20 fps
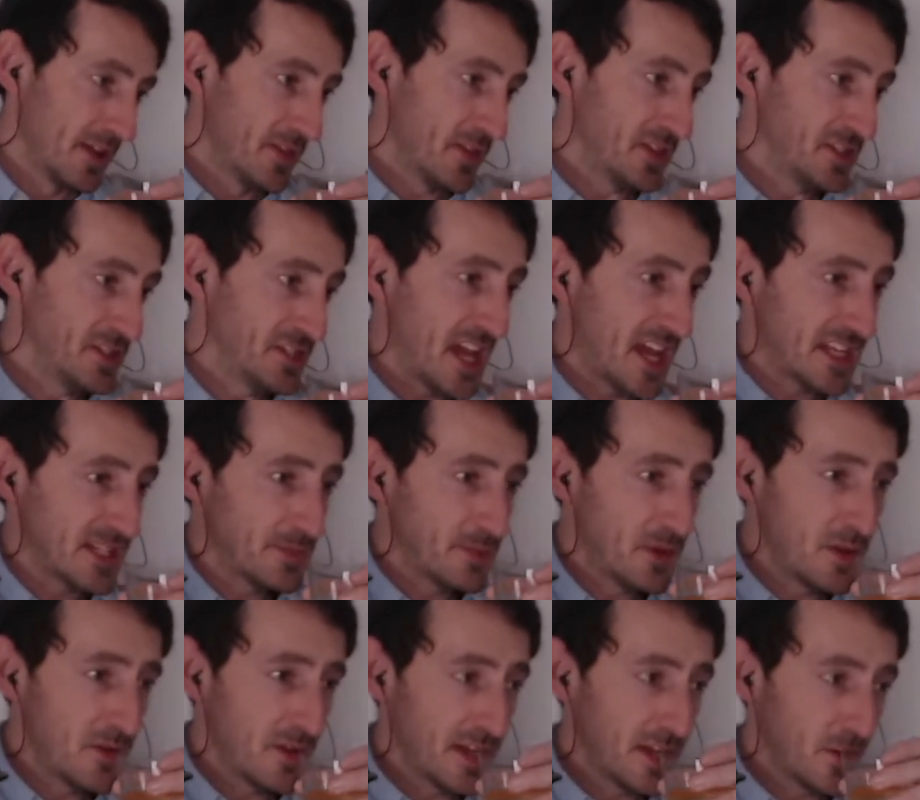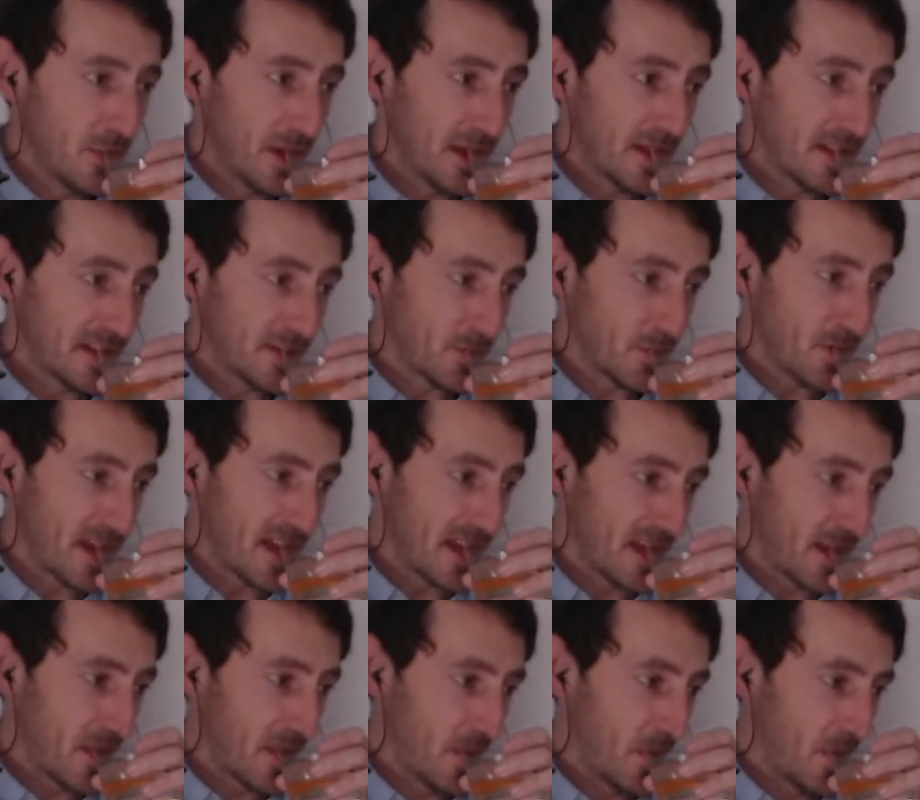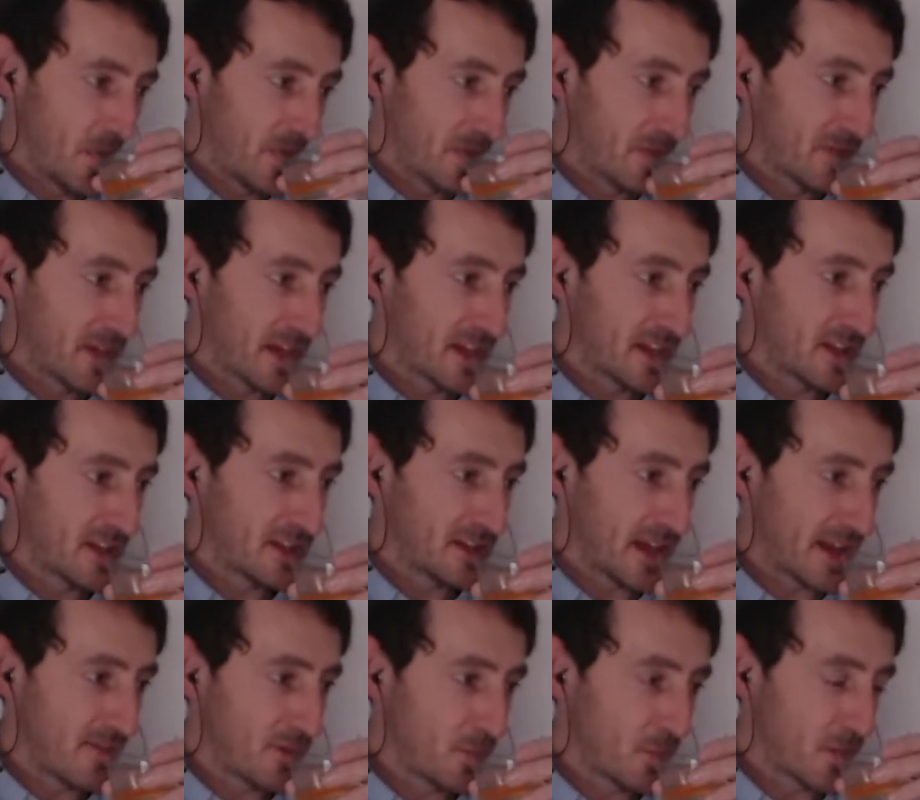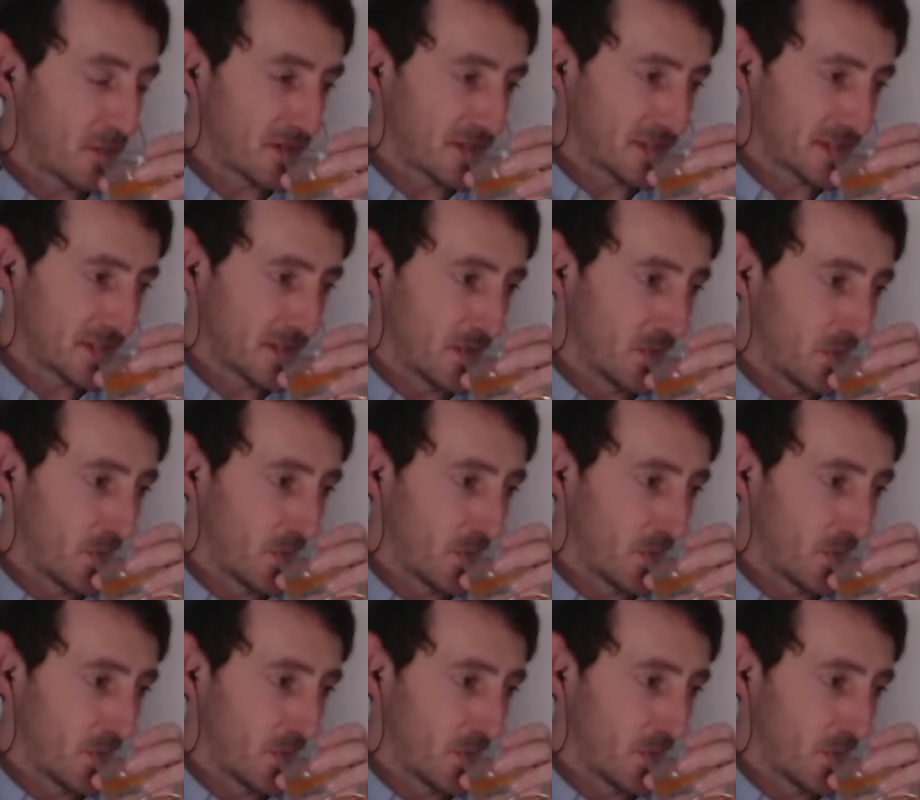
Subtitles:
The chat's moving quick this week. Thank you, David Watts.